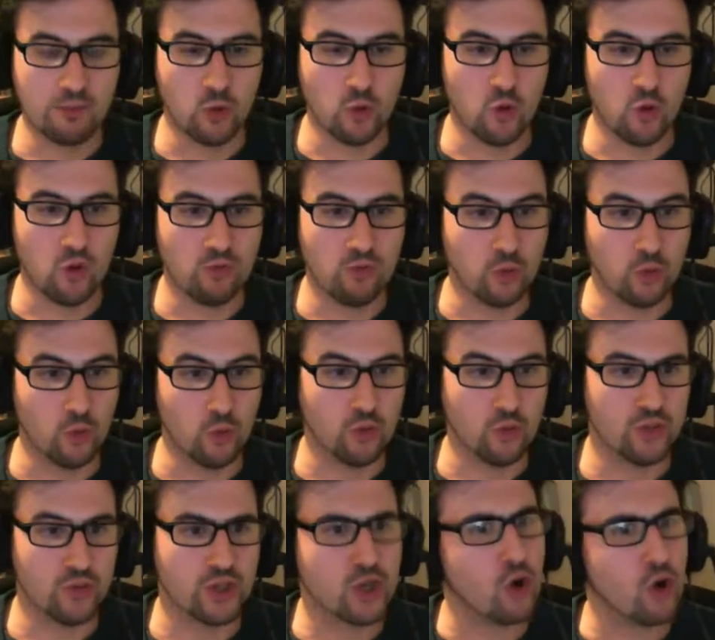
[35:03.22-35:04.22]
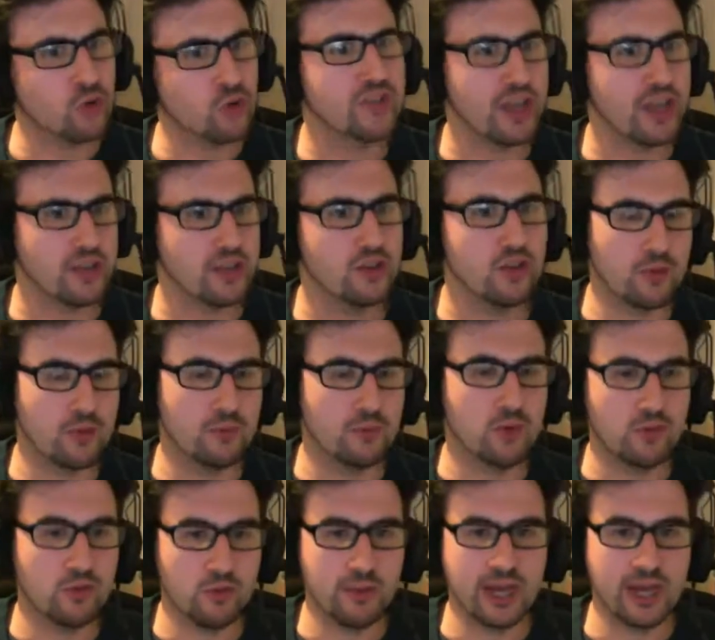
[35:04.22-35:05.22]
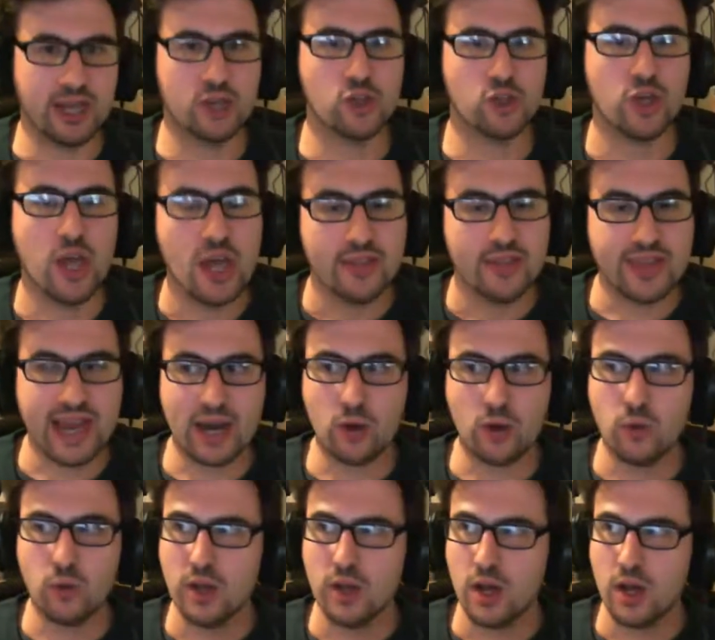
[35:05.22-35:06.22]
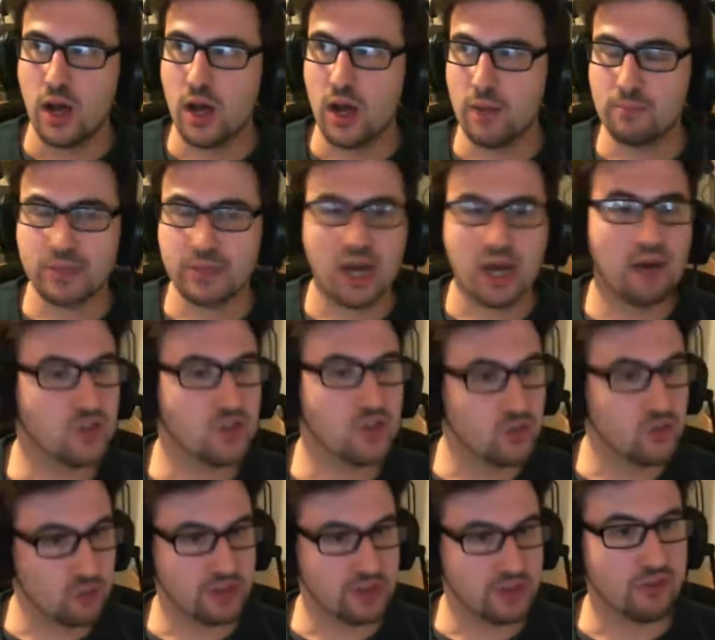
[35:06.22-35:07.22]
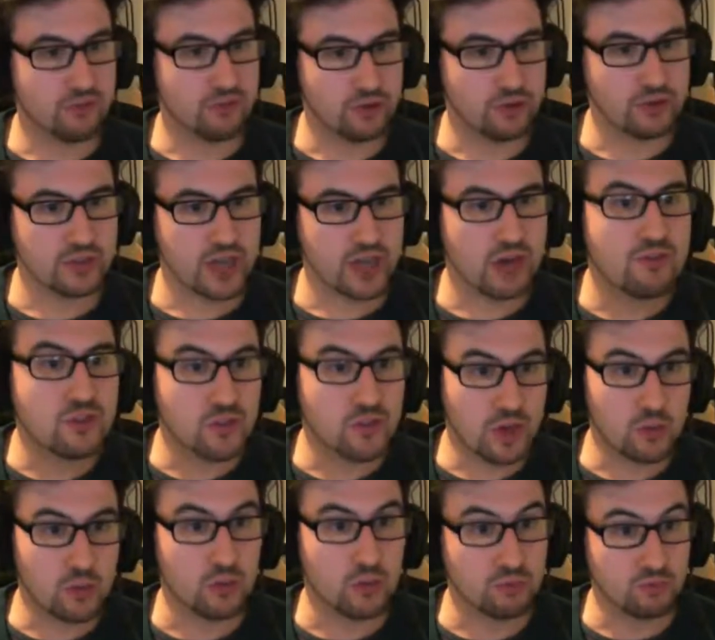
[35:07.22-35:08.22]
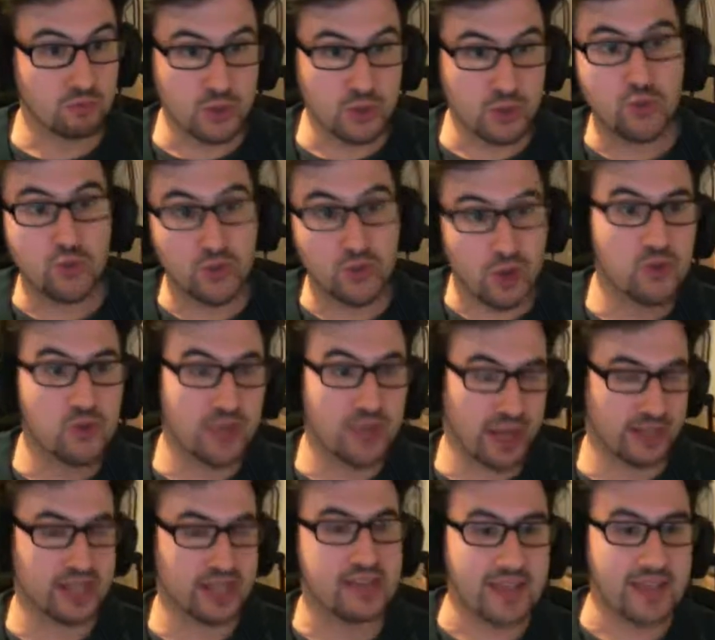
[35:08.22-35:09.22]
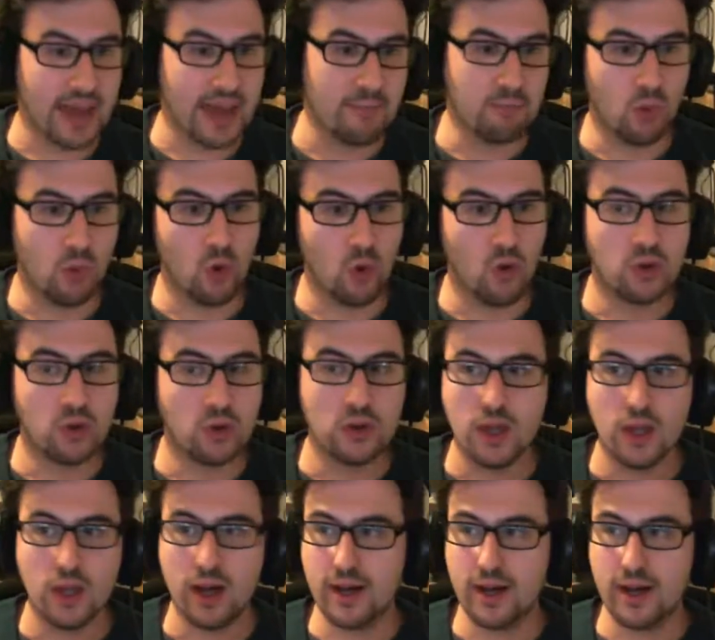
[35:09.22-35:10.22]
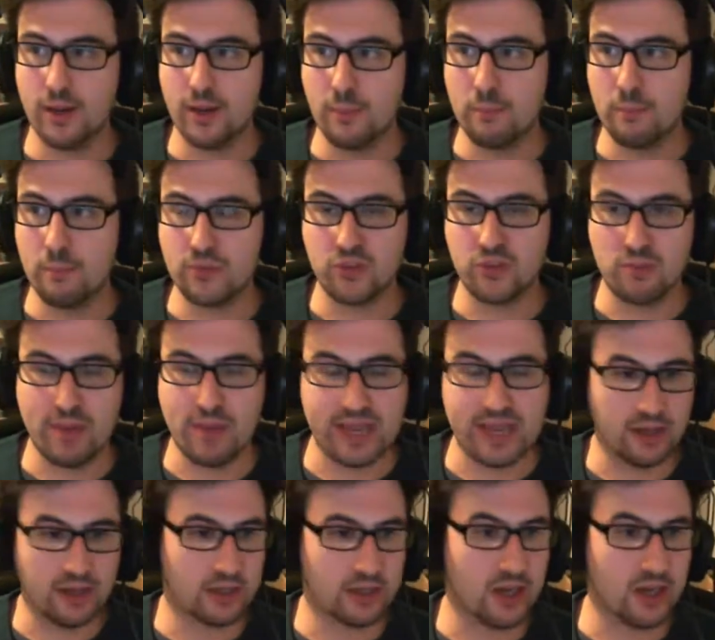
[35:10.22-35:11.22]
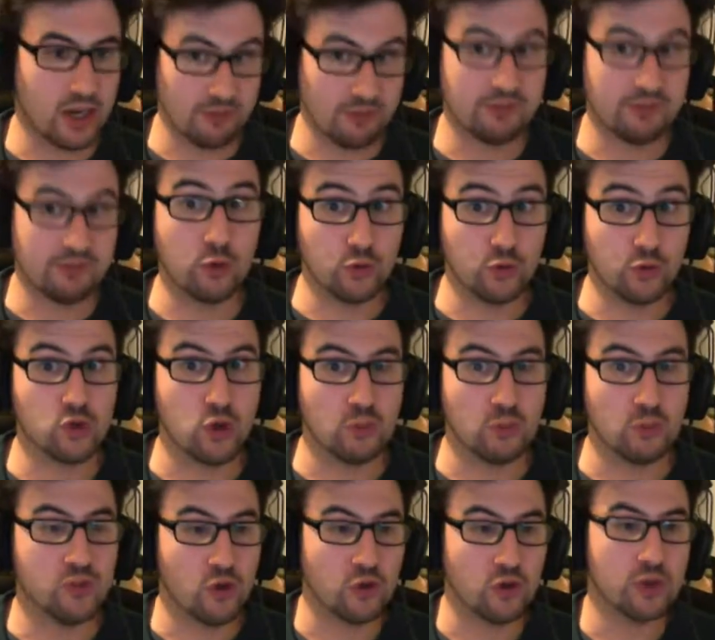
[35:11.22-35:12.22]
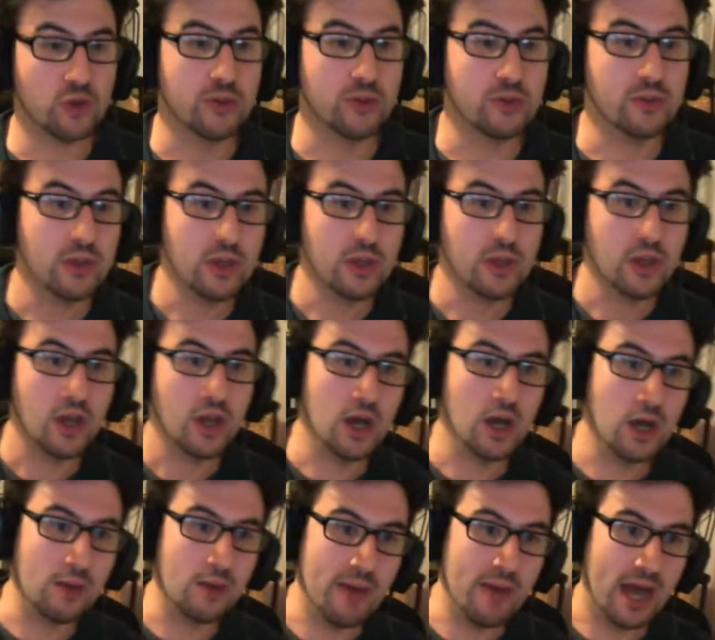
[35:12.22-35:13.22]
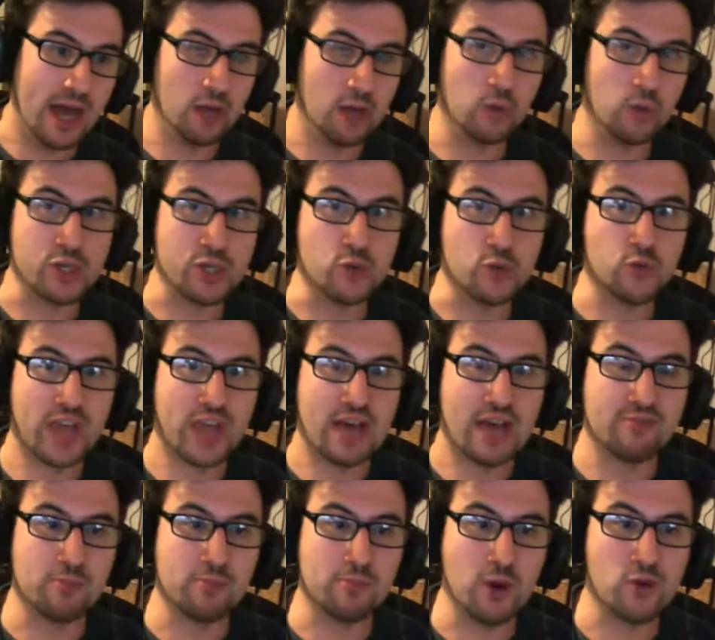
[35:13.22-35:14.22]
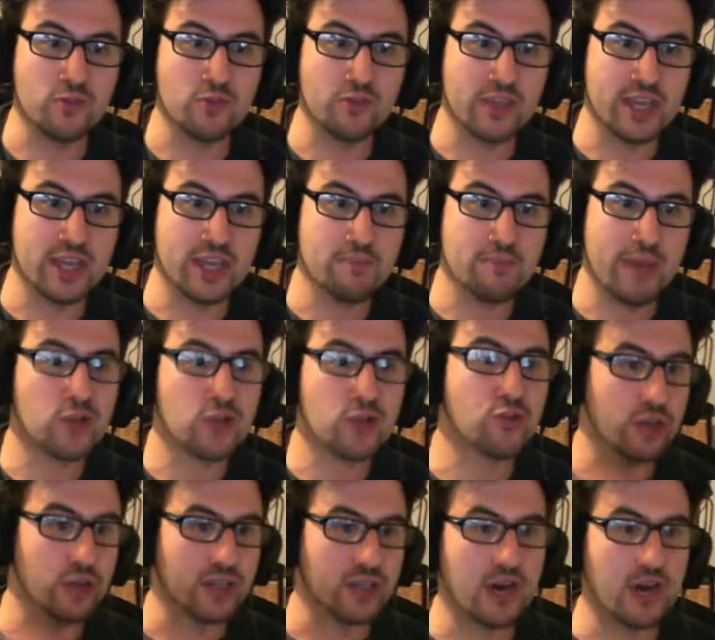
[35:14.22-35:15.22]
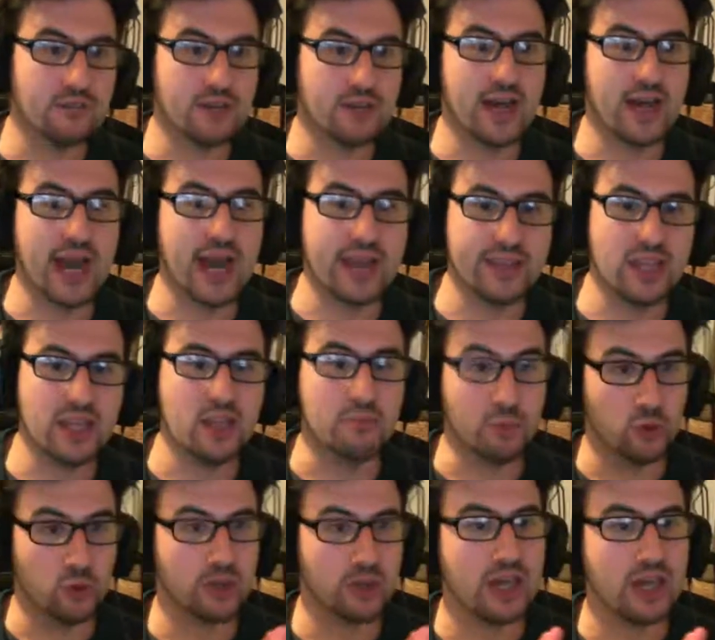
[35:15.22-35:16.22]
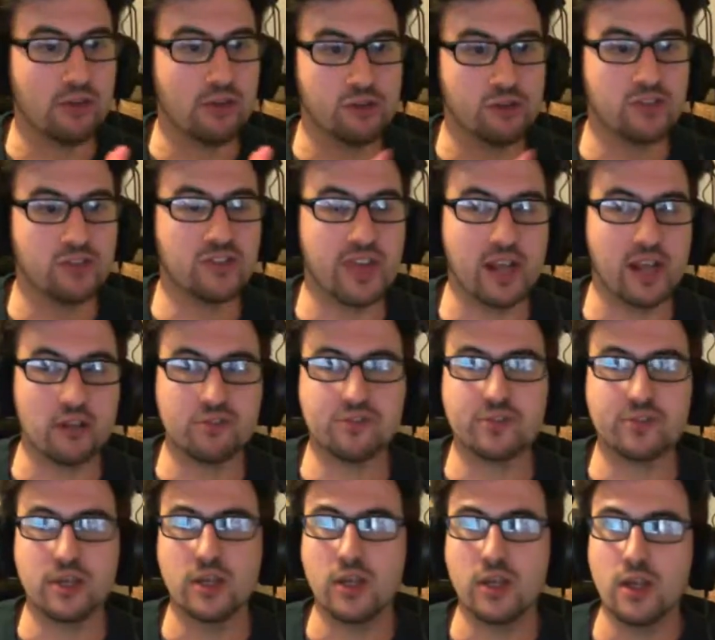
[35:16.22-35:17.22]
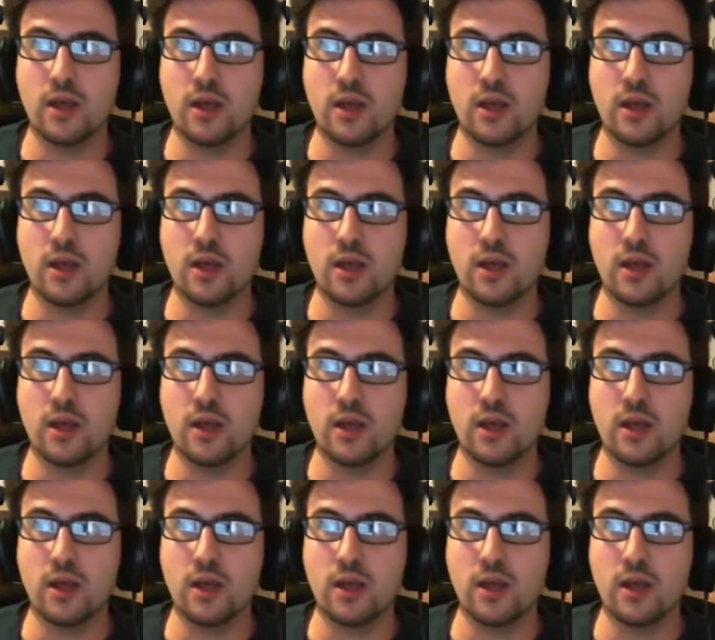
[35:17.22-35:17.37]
content of a page. Now, covers are a bit different. Covers, I will use those techniques and more to make a kind of a photoshopped document. And I will use that for both the Patreon cover and then the book cover itself. But